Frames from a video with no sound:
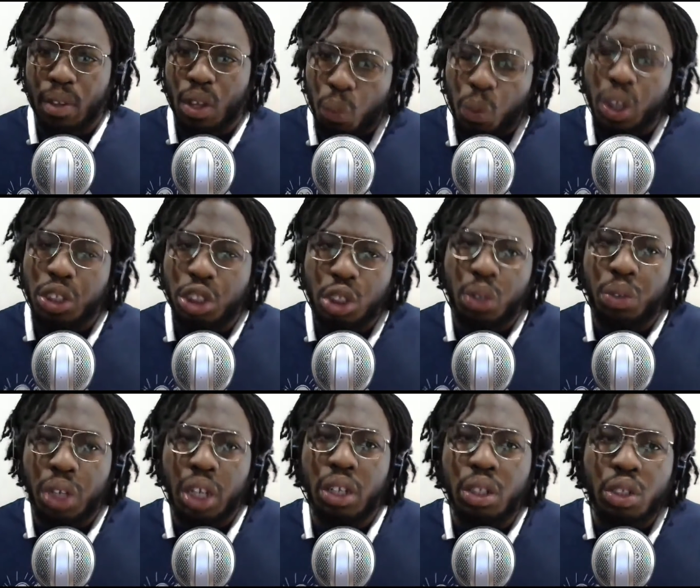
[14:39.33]
What you
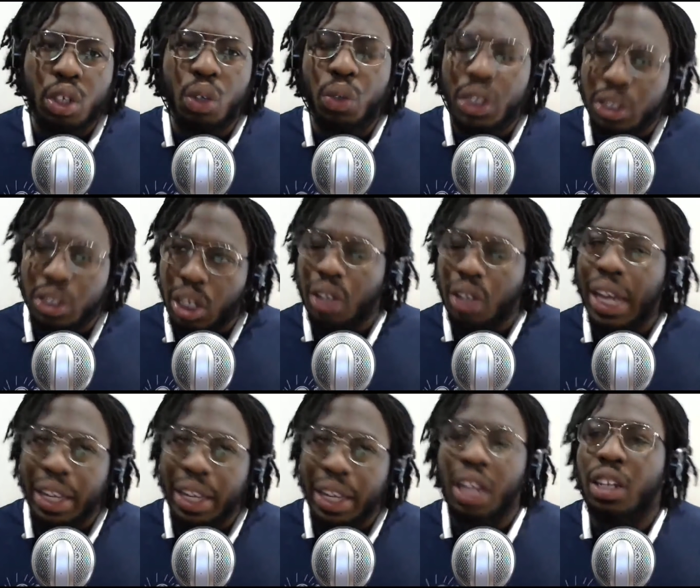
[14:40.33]
need to do is tell
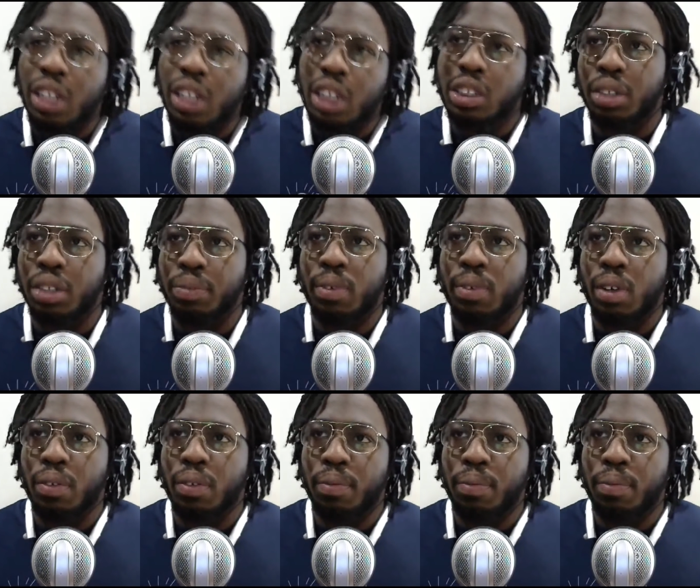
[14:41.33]
that kid, listen,
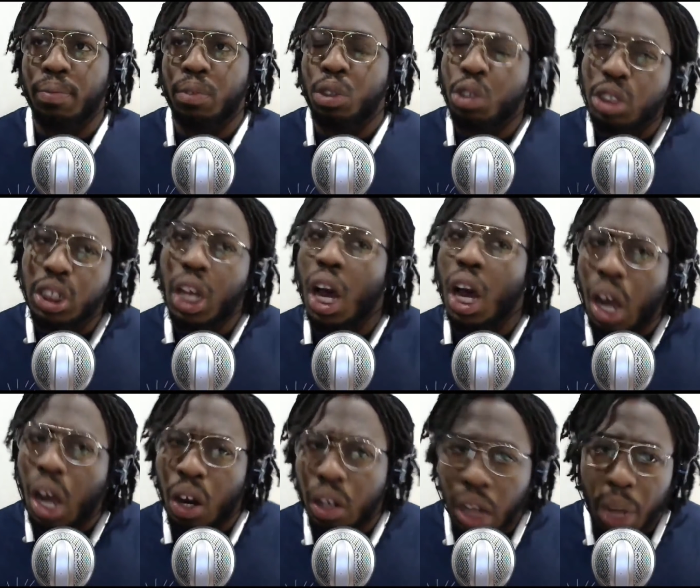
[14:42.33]
you see how
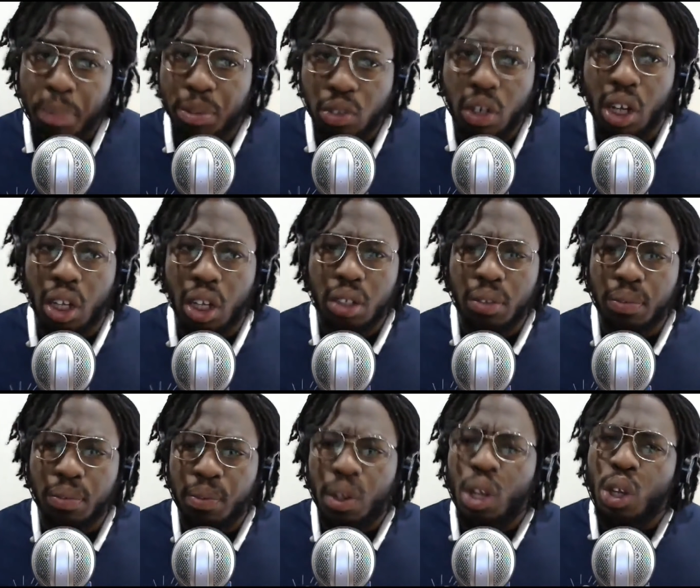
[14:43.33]
hard I'm struggling?
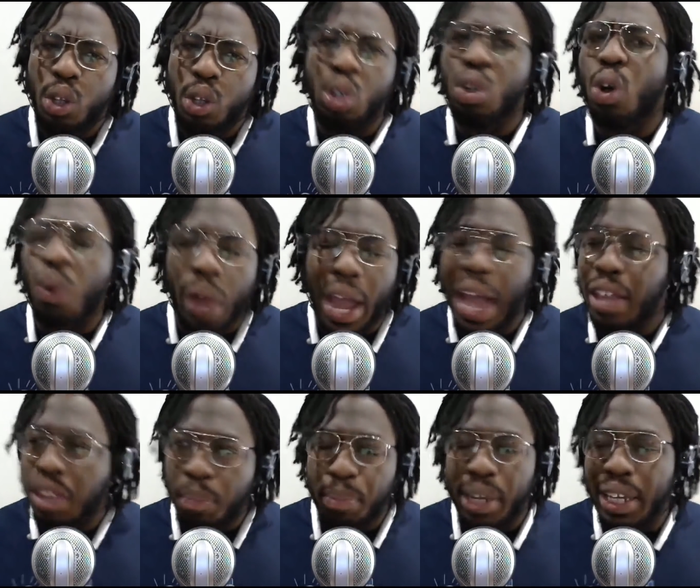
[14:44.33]
You don't have
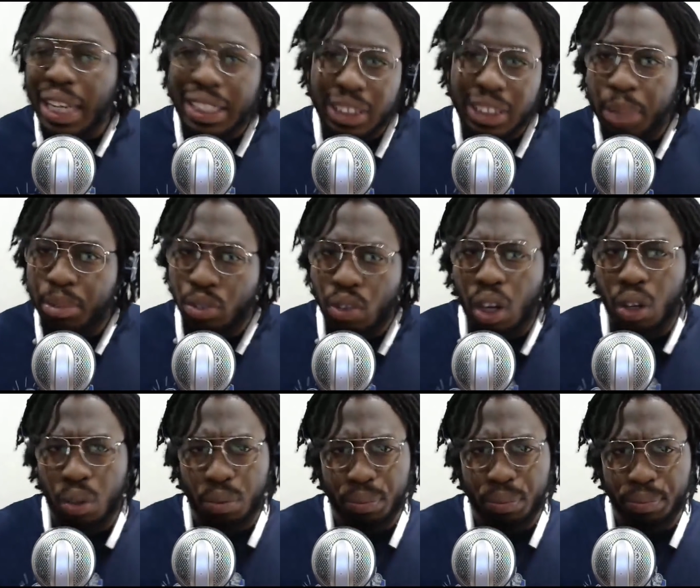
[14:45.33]
to be in that same
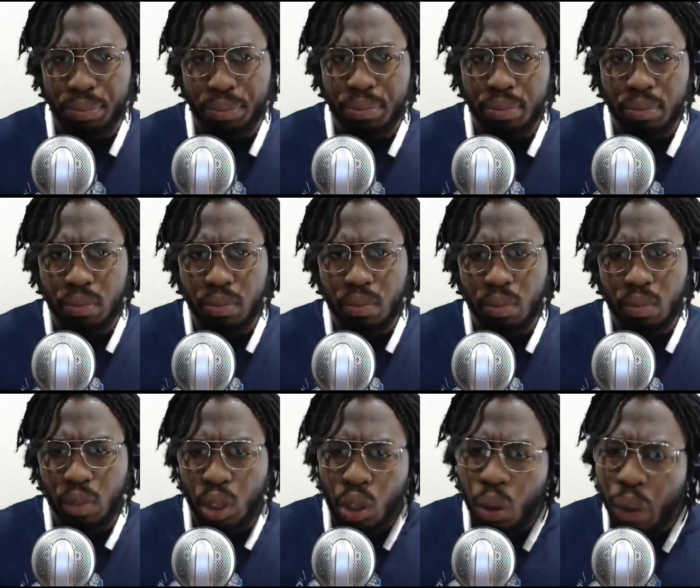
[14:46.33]
struggle.
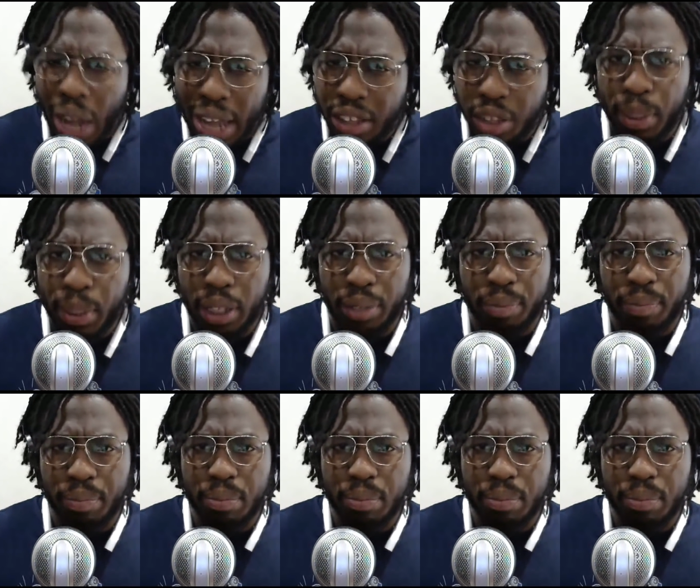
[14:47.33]
You don't have to be.